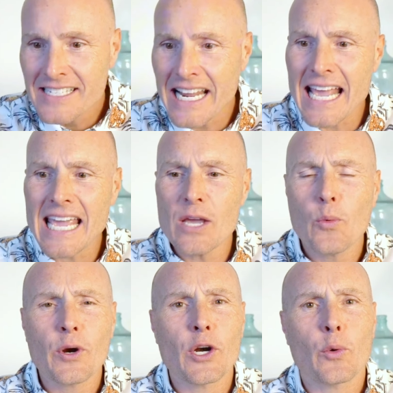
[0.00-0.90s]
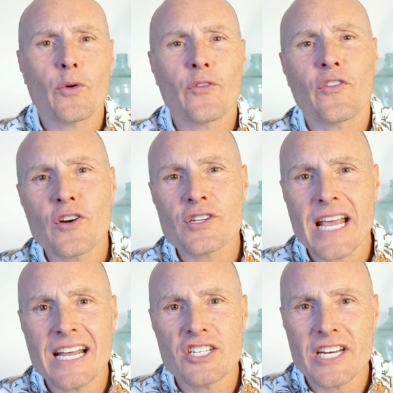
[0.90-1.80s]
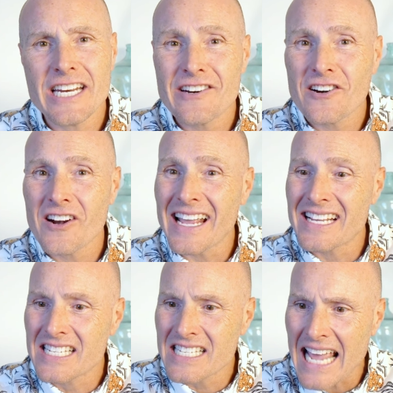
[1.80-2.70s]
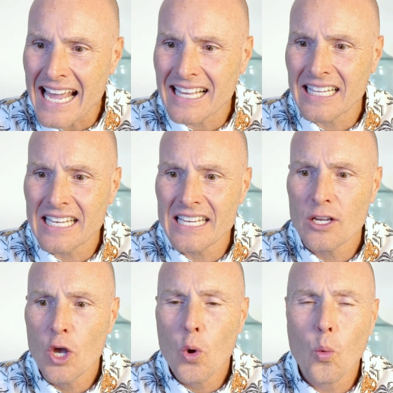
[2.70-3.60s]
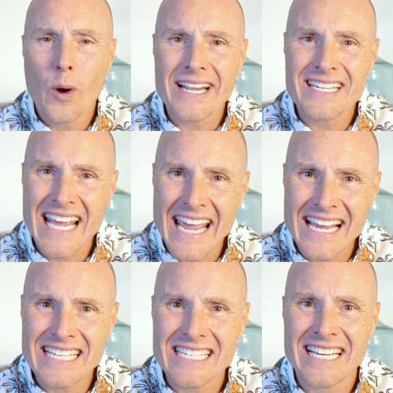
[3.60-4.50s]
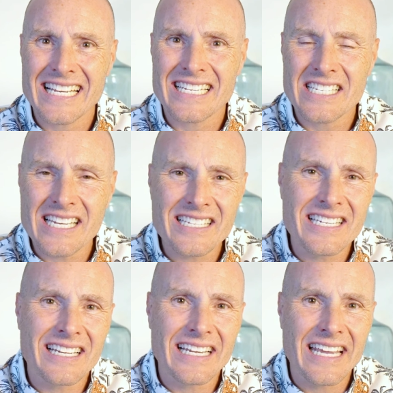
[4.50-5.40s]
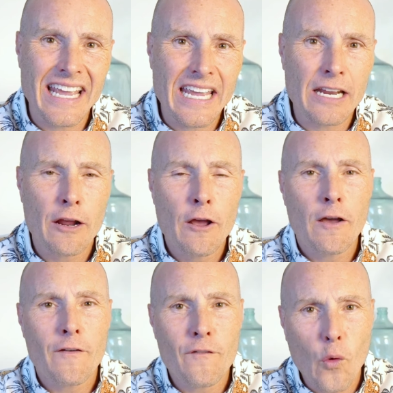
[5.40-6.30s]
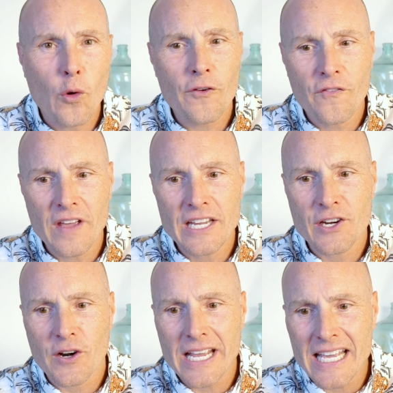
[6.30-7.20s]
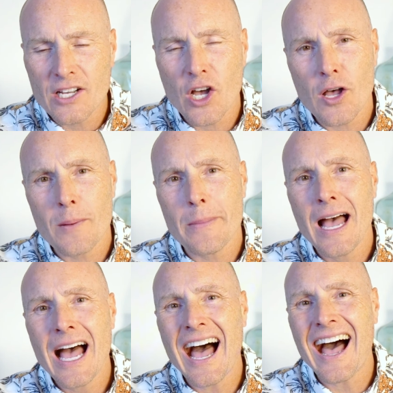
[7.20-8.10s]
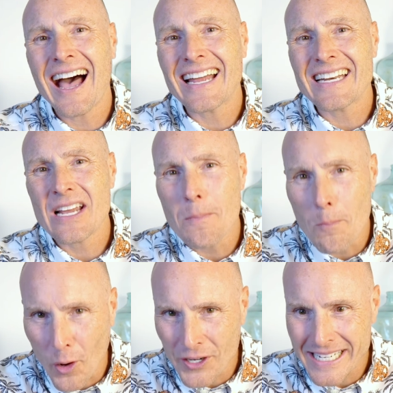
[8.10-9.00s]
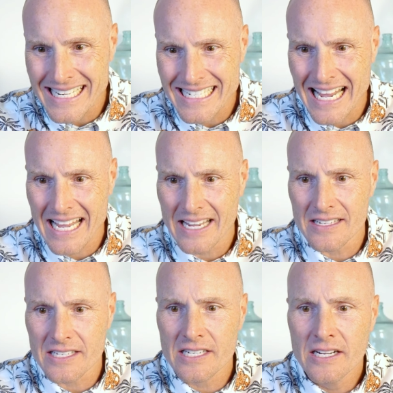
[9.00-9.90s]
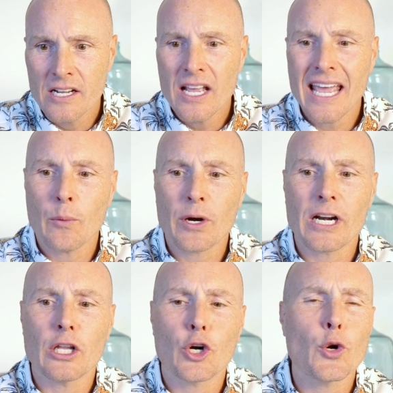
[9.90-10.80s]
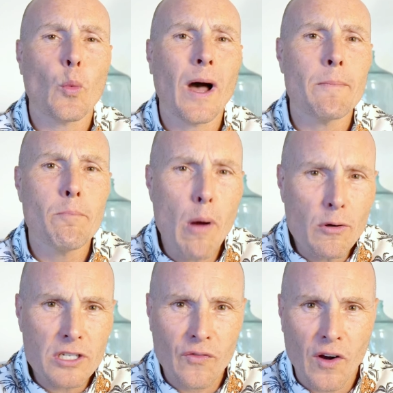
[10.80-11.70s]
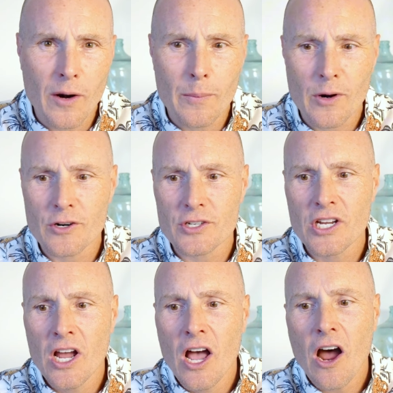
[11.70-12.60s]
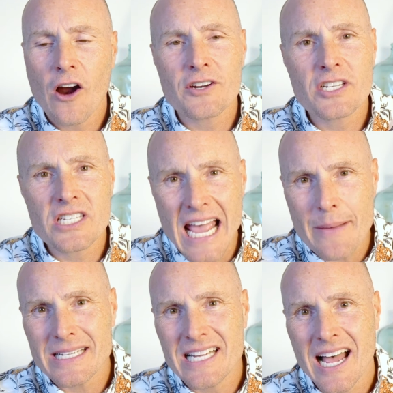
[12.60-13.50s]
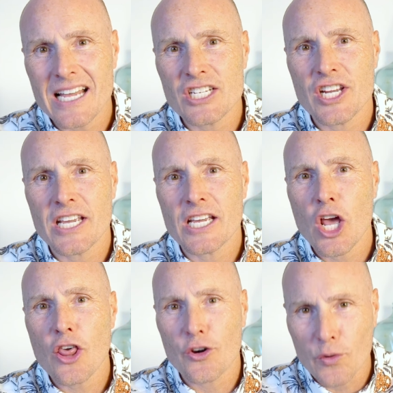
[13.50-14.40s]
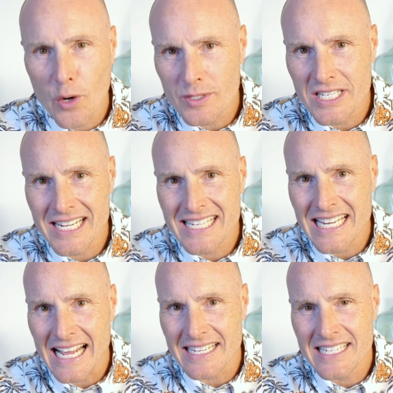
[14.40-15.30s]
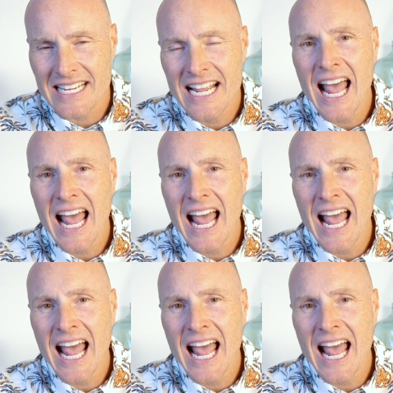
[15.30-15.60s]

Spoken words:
Today, we're going to reverse engineer exactly what it takes to consistently hit four-figure income on market days. And we're going to learn why most farmers are sabotaging their own success.